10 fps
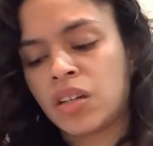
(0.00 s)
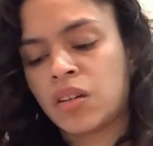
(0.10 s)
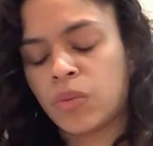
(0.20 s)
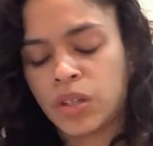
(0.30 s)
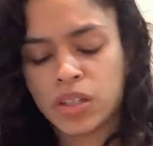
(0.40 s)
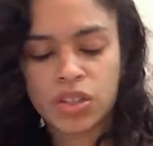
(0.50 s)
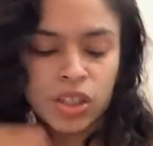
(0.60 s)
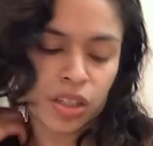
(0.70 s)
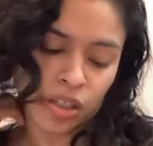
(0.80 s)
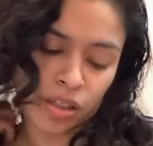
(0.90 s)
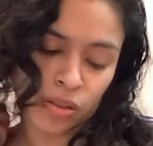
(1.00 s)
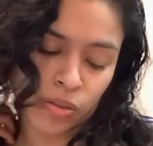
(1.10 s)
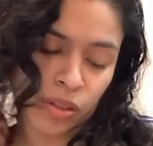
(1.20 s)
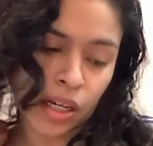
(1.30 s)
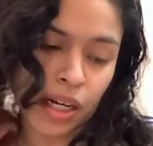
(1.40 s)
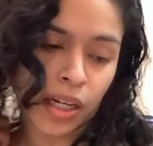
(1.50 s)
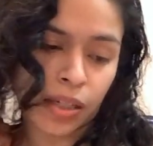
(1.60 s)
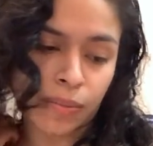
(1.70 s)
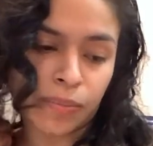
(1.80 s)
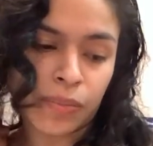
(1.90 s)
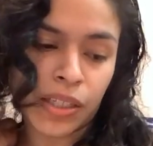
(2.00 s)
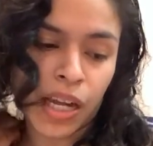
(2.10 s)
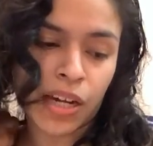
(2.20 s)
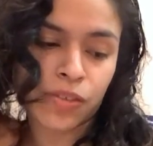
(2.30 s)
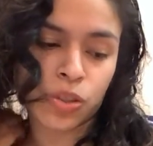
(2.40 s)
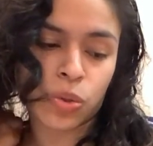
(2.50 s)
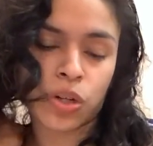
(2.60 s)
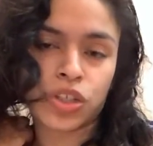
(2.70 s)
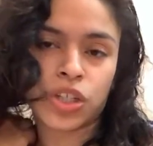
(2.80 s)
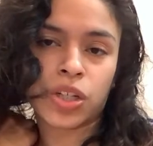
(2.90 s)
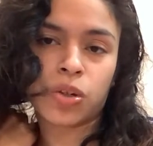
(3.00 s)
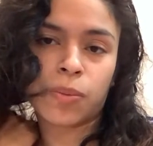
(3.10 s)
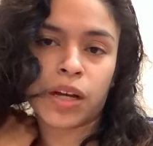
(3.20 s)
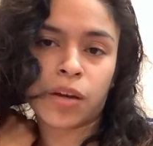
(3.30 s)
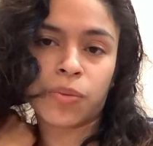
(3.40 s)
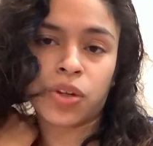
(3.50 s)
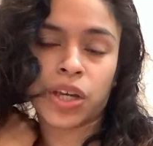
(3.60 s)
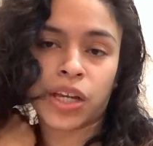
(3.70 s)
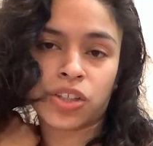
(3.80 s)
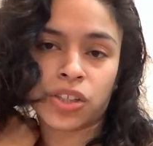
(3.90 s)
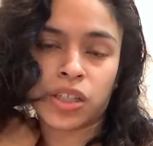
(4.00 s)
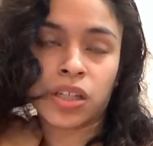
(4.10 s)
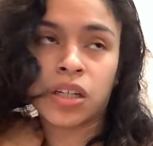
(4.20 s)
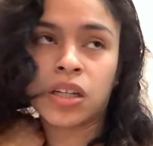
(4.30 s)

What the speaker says: What did she know? Knight of Swords, she knew about communication.